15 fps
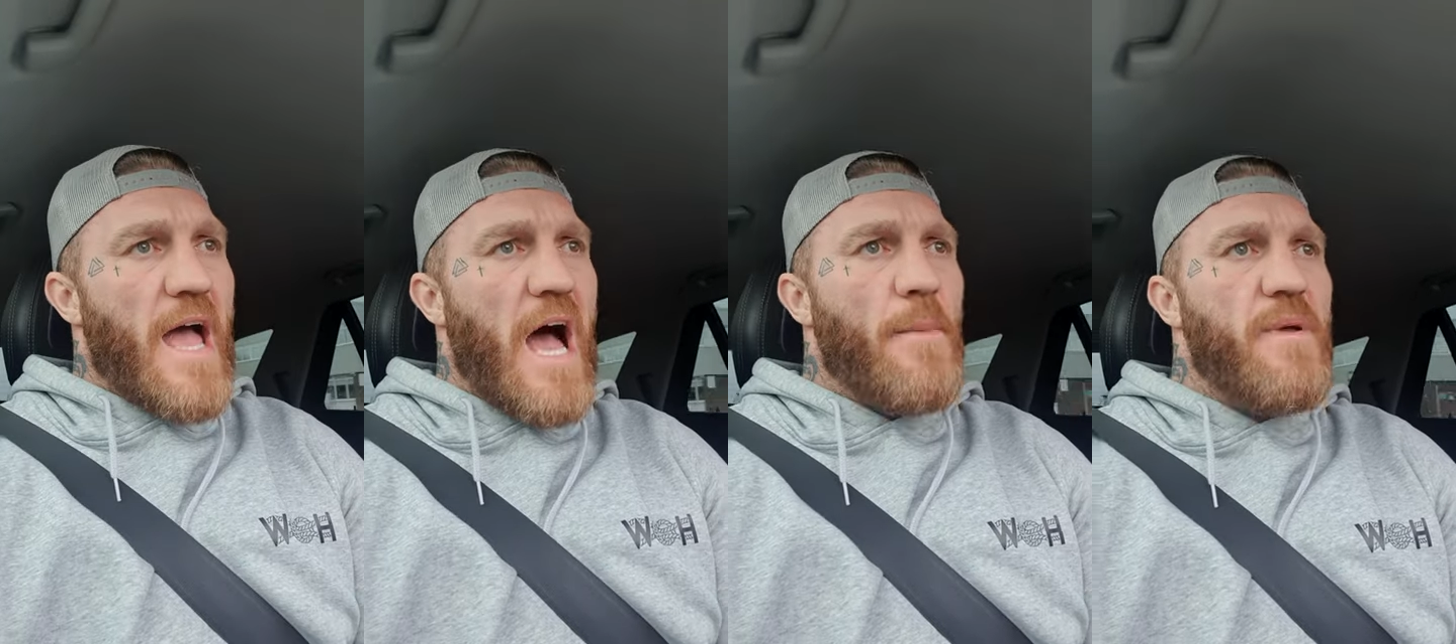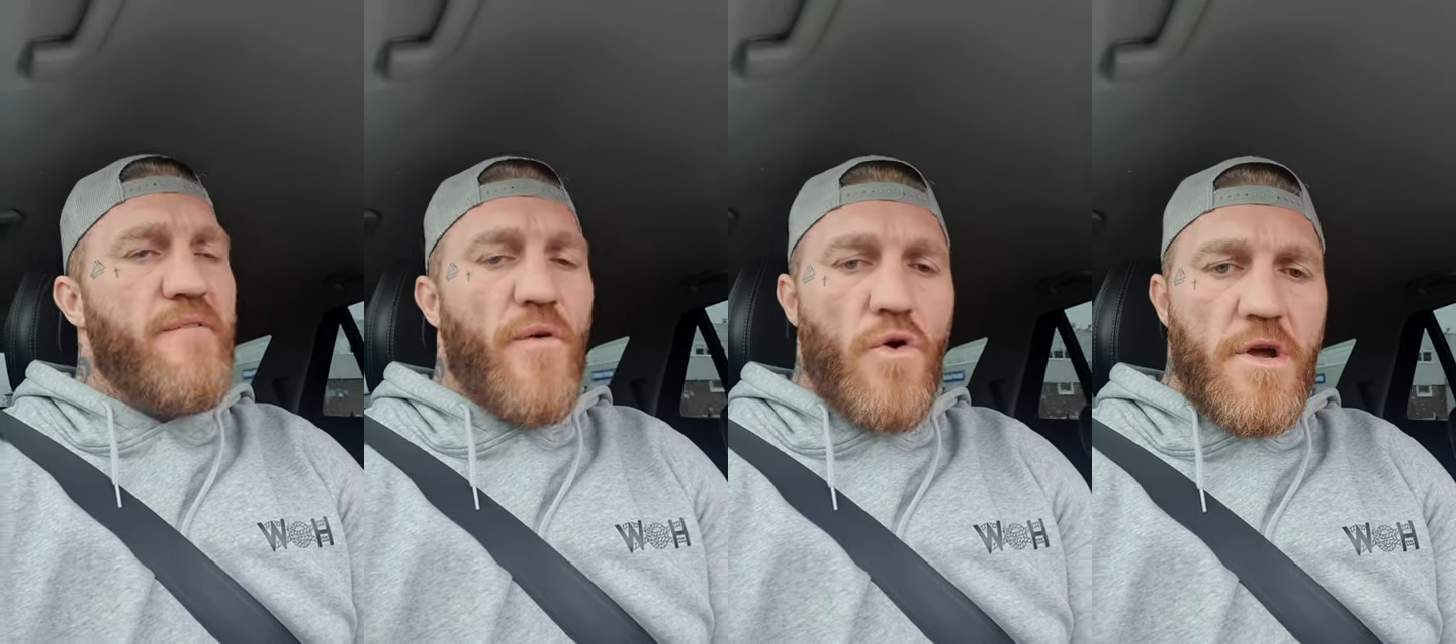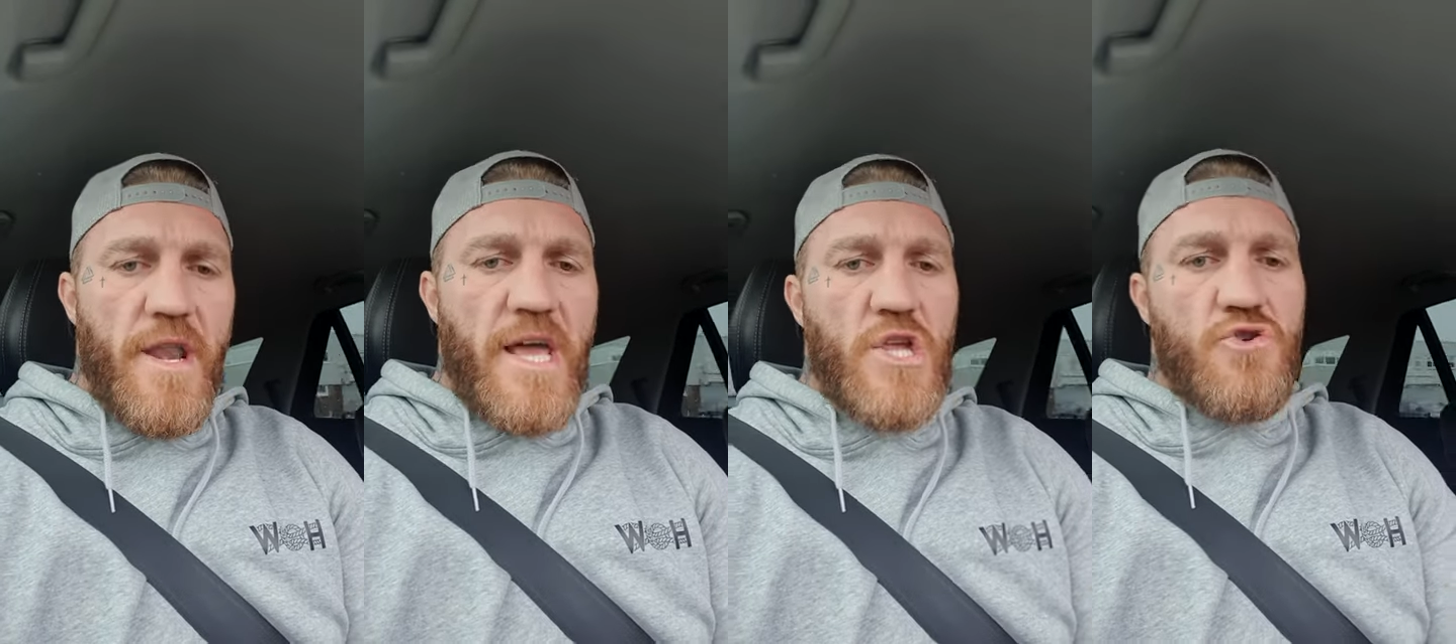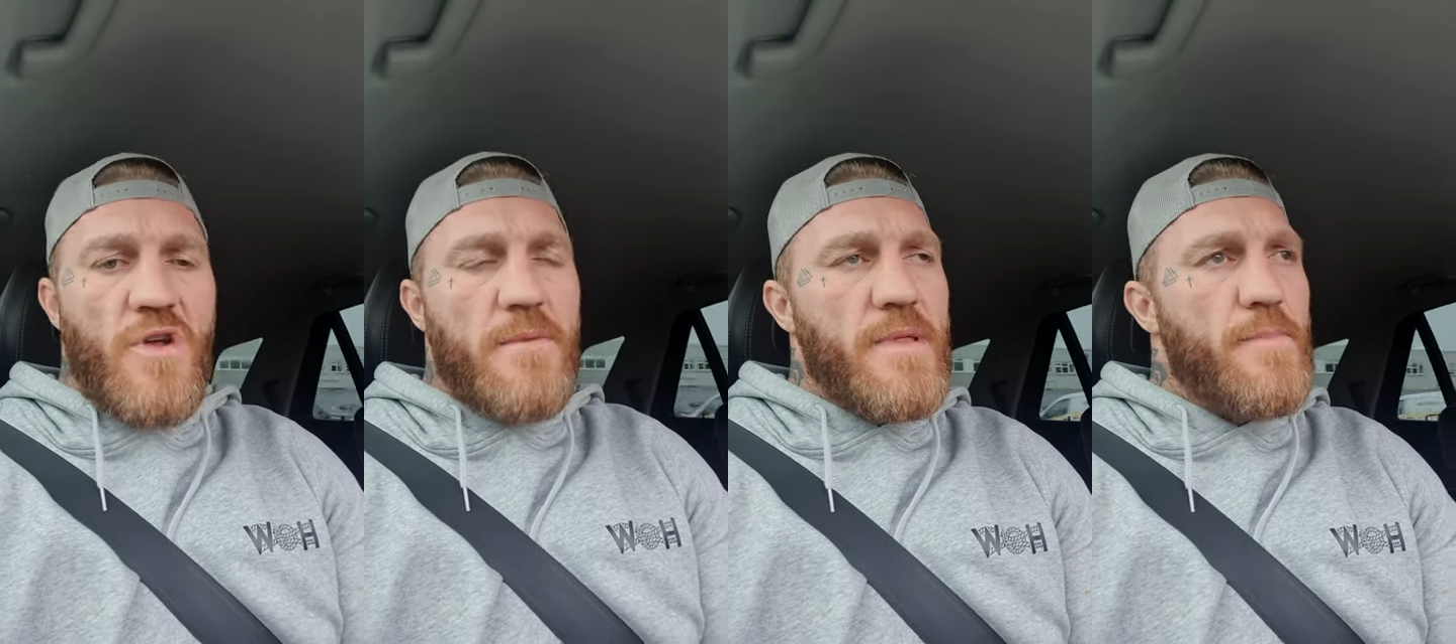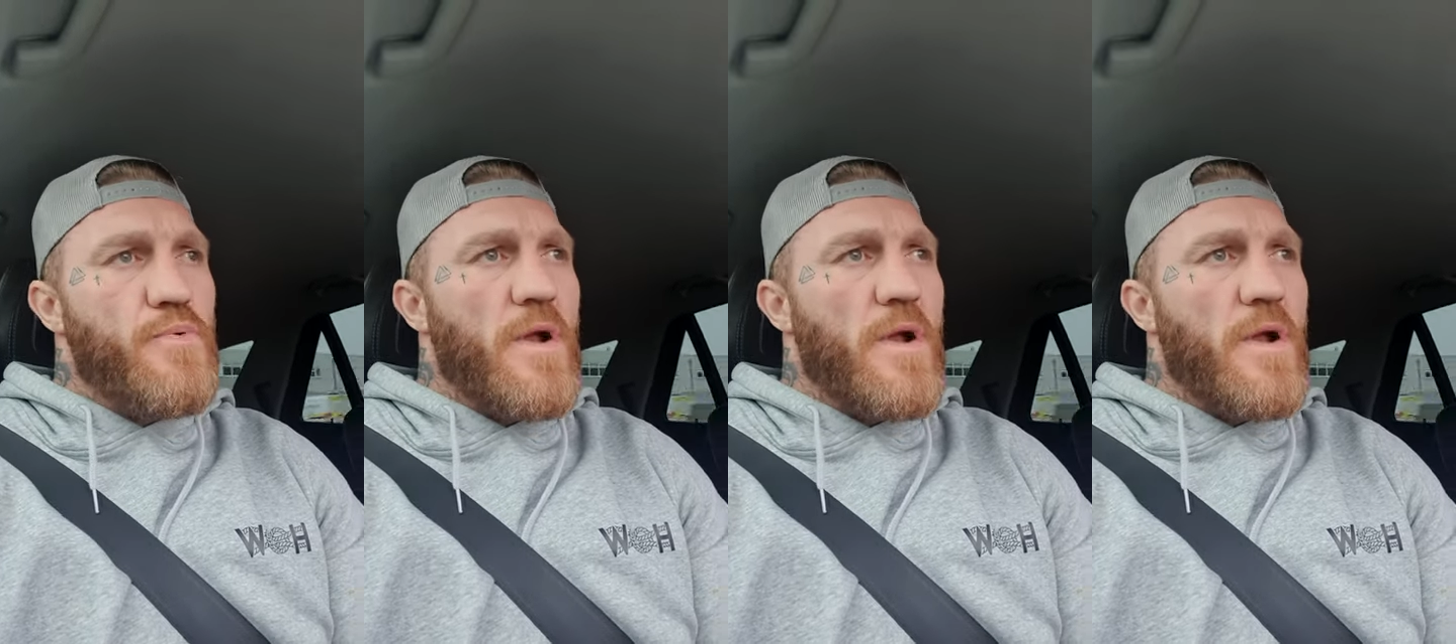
I'll be fucking extremely